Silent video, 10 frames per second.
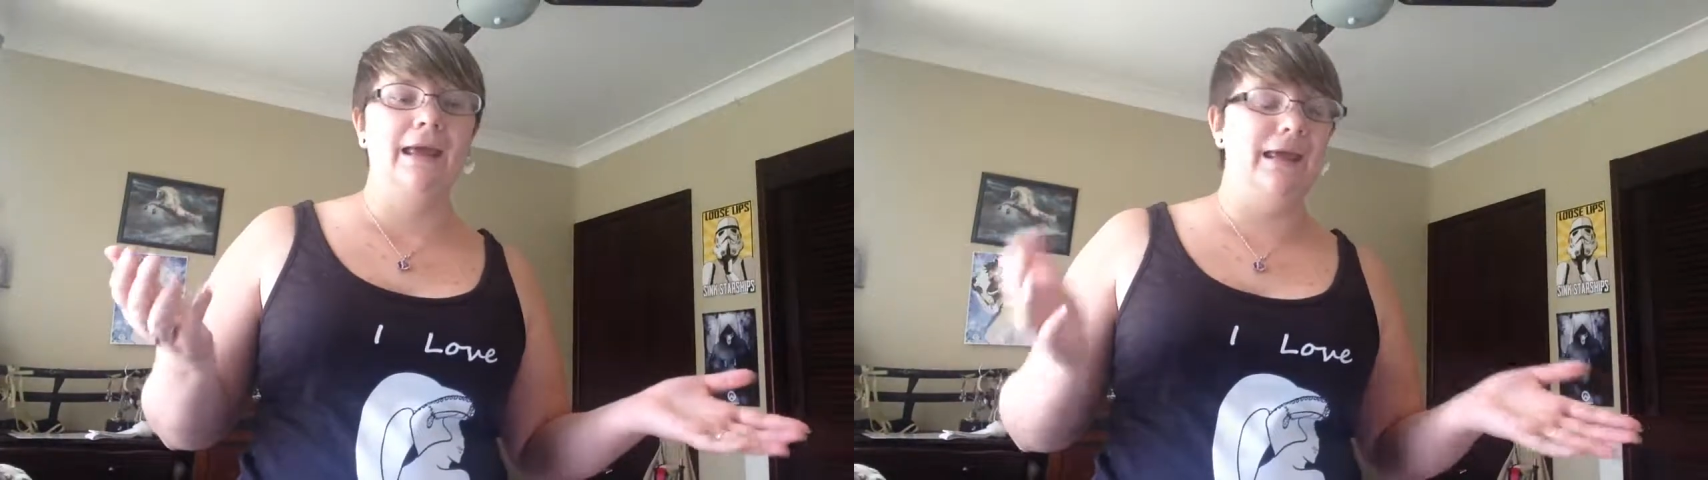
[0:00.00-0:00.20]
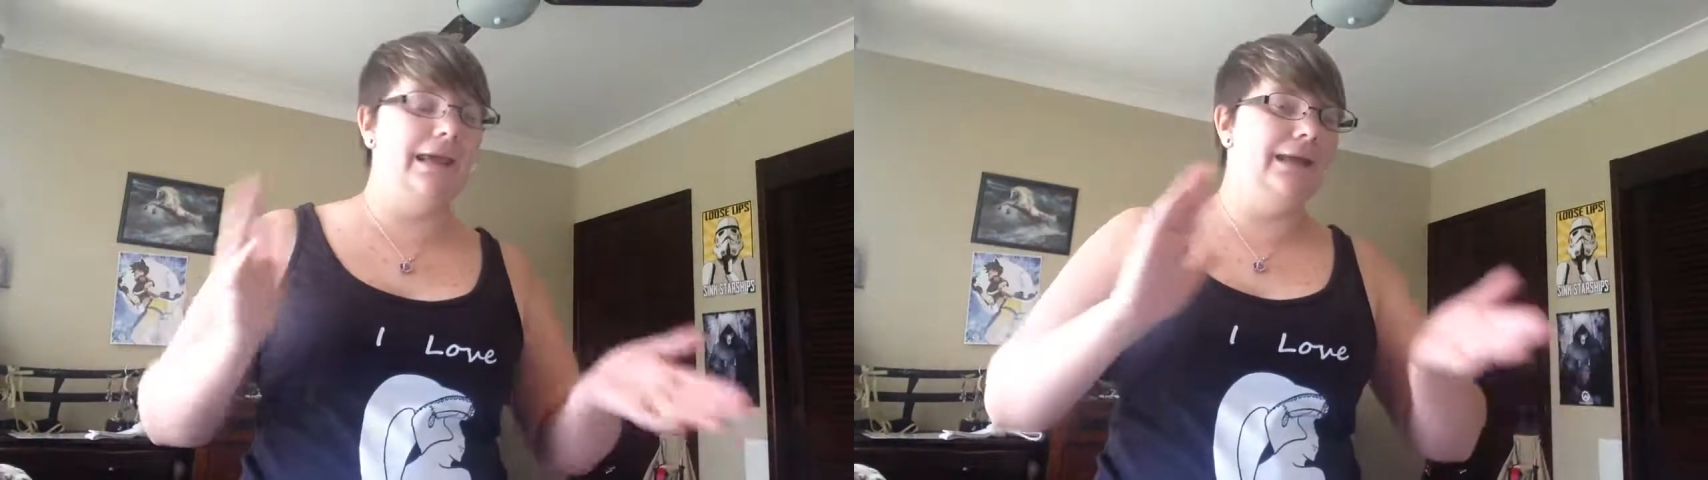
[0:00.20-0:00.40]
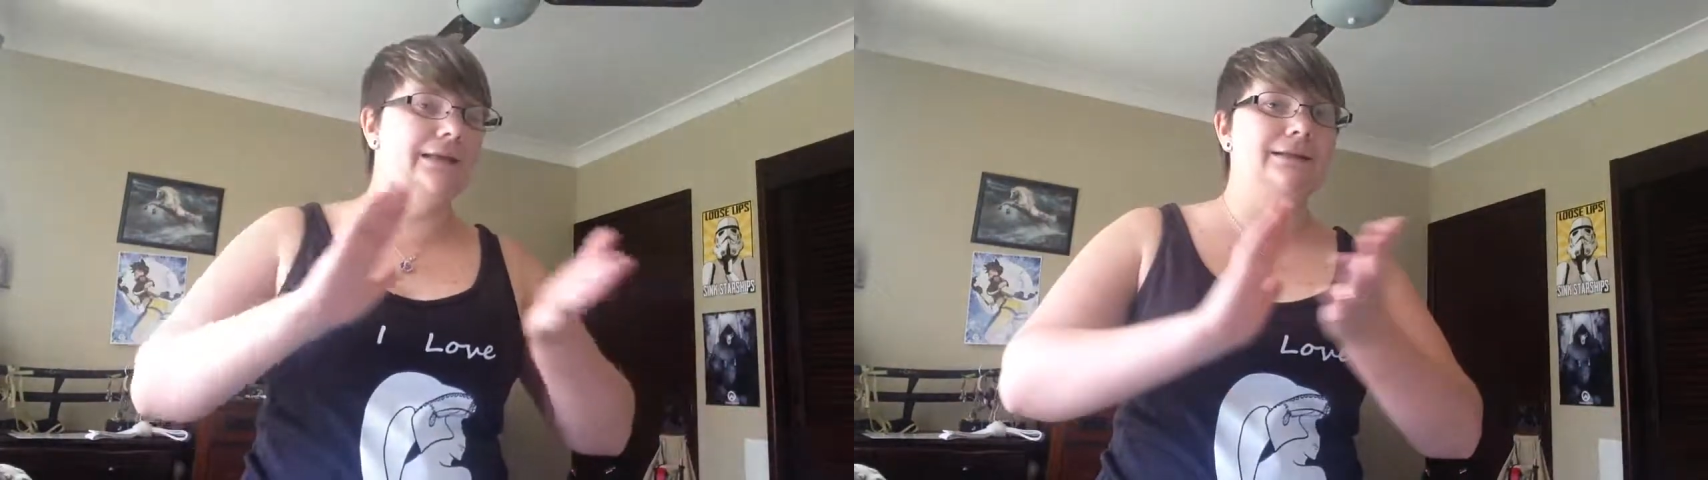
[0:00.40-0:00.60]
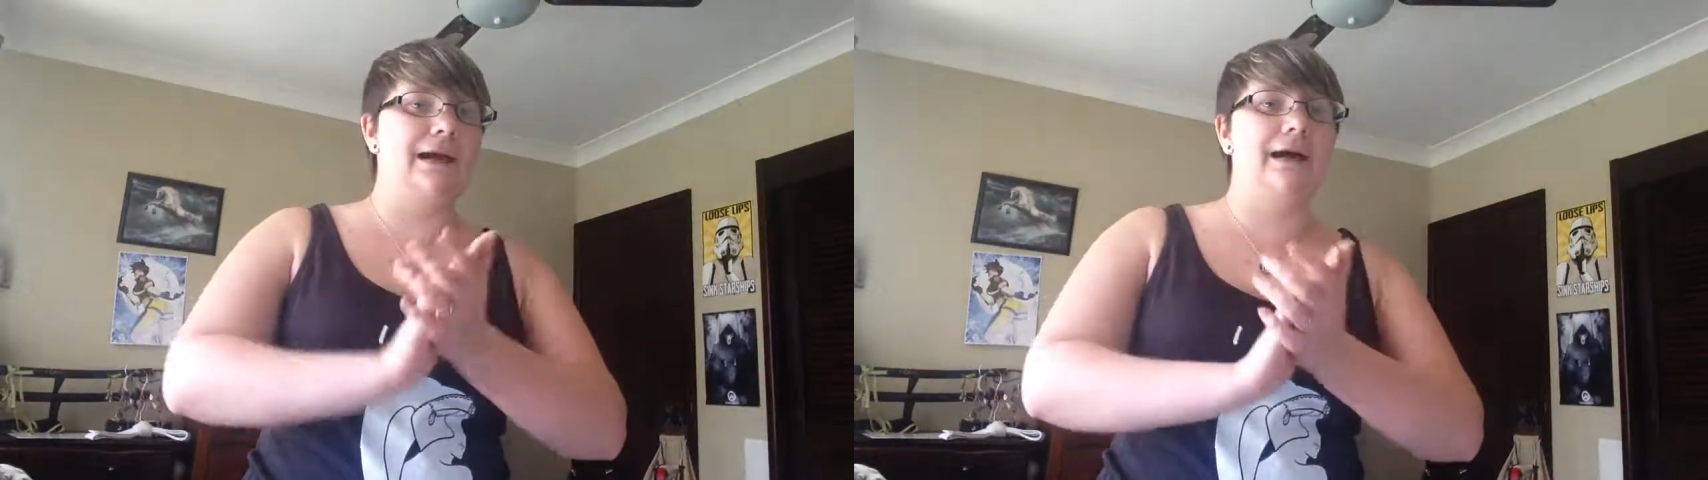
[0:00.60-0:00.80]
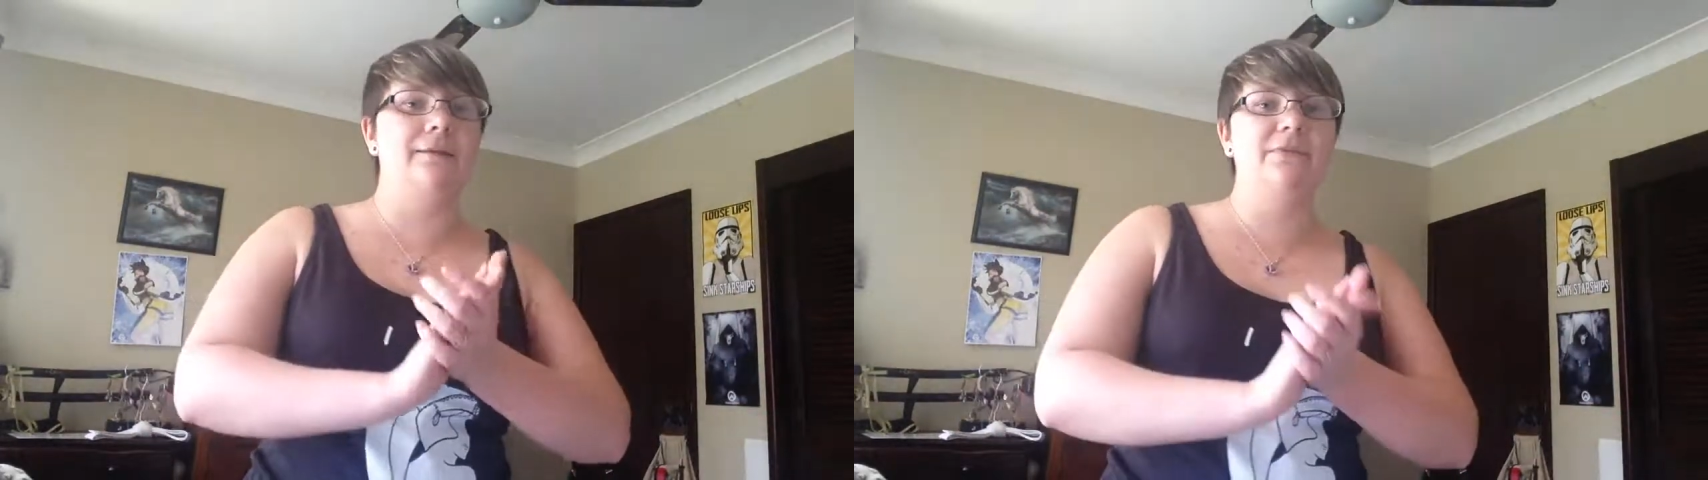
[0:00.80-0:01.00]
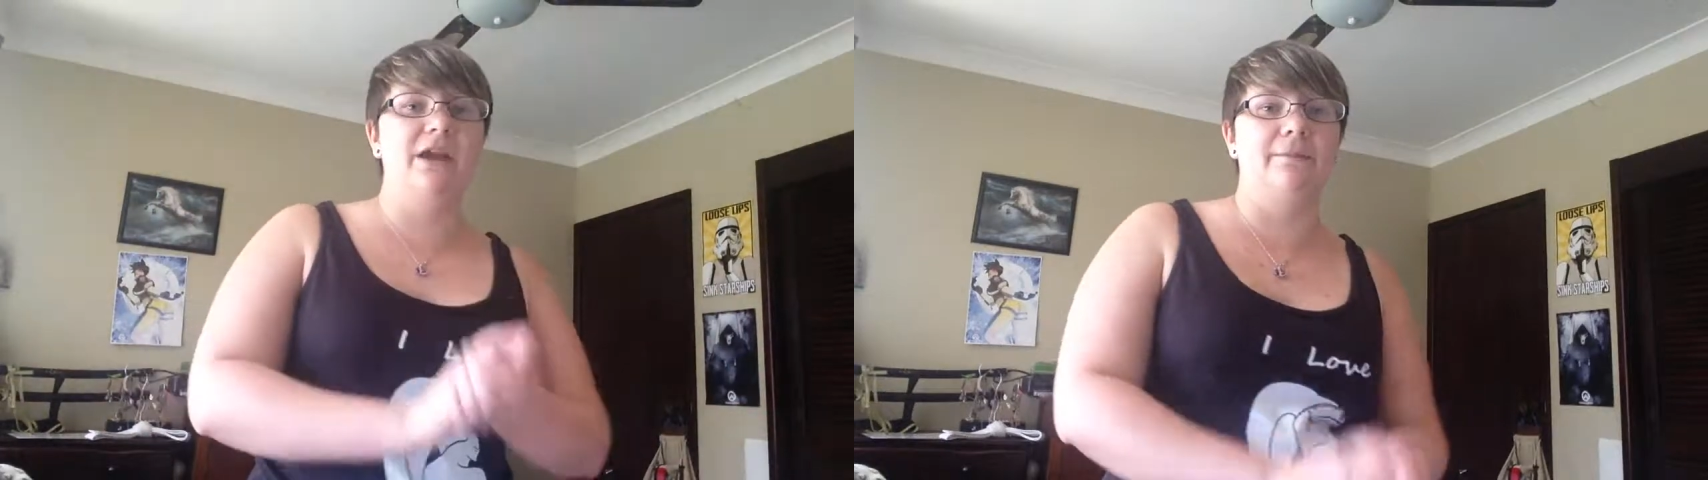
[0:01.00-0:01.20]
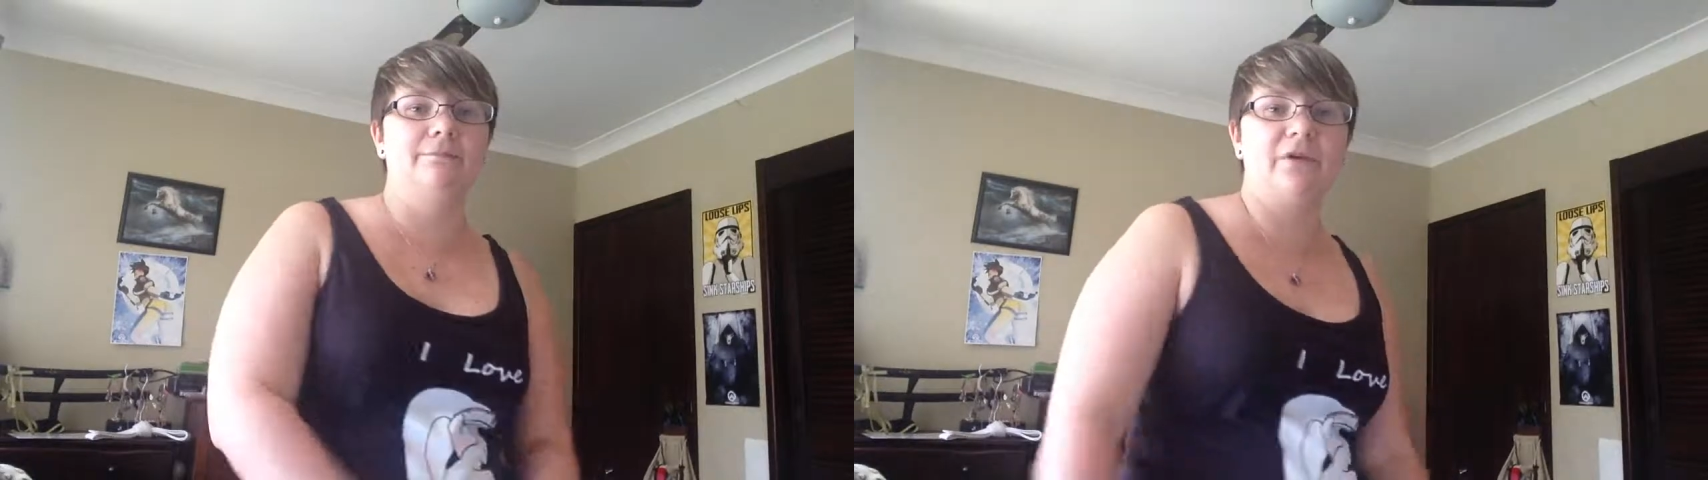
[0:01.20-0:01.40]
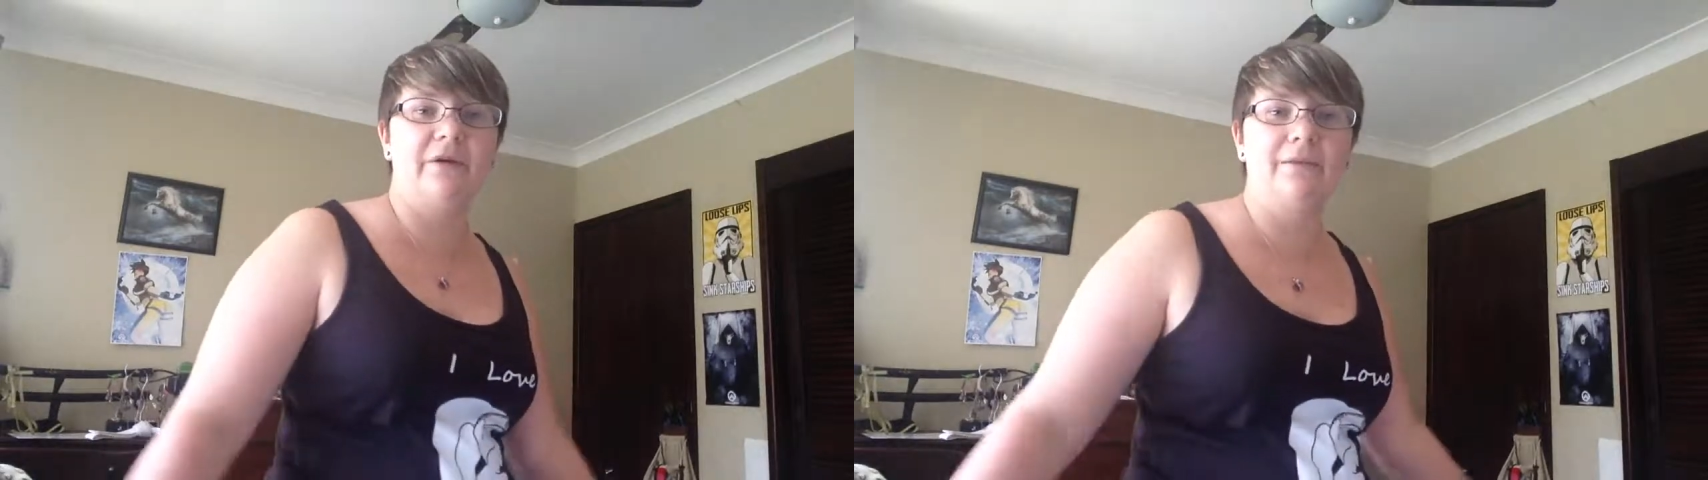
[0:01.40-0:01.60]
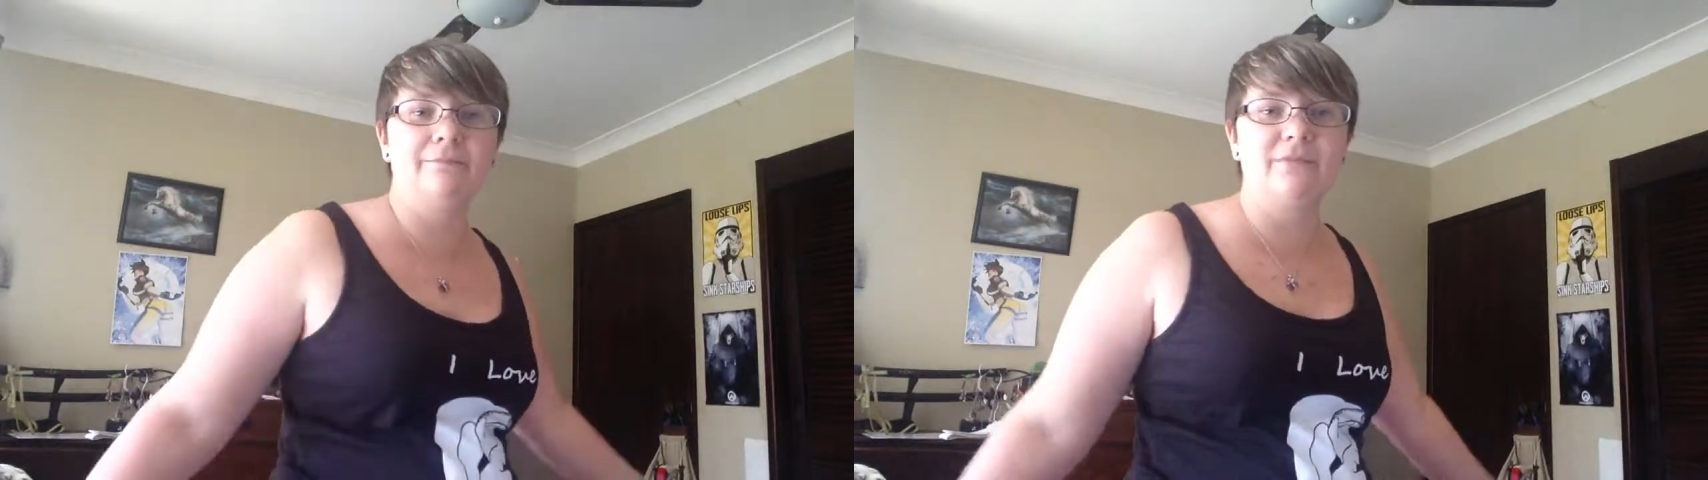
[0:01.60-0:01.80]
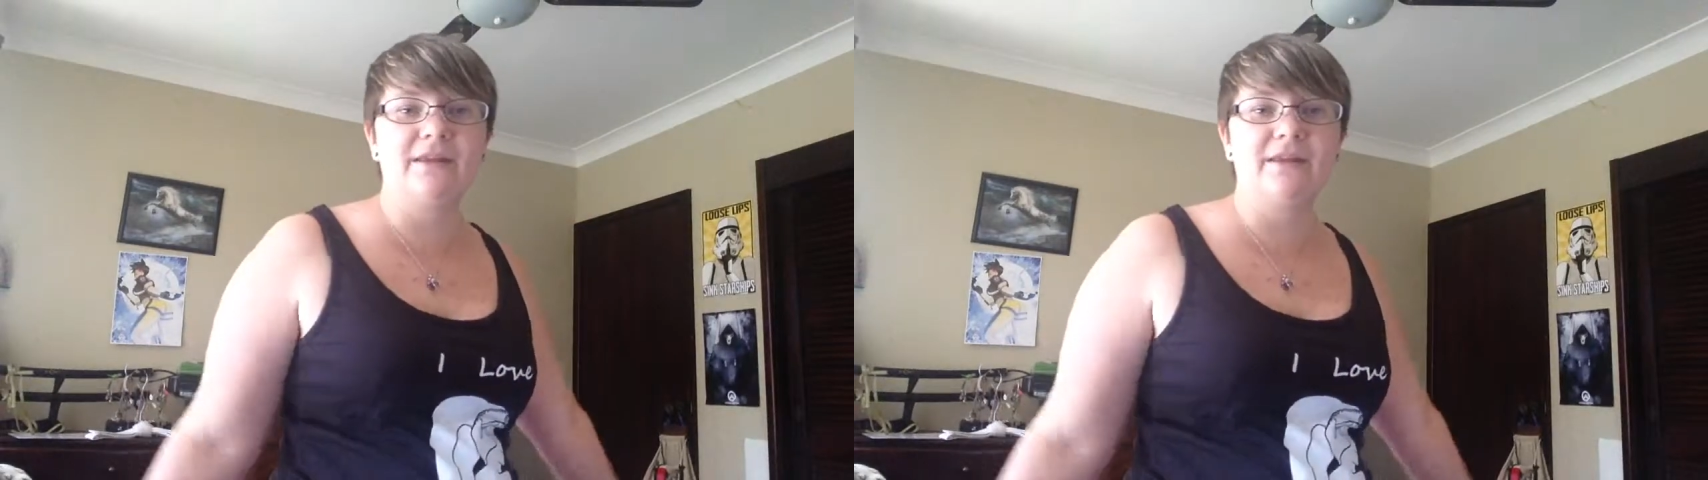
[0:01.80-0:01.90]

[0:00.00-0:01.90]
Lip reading: And yeah, but anyway,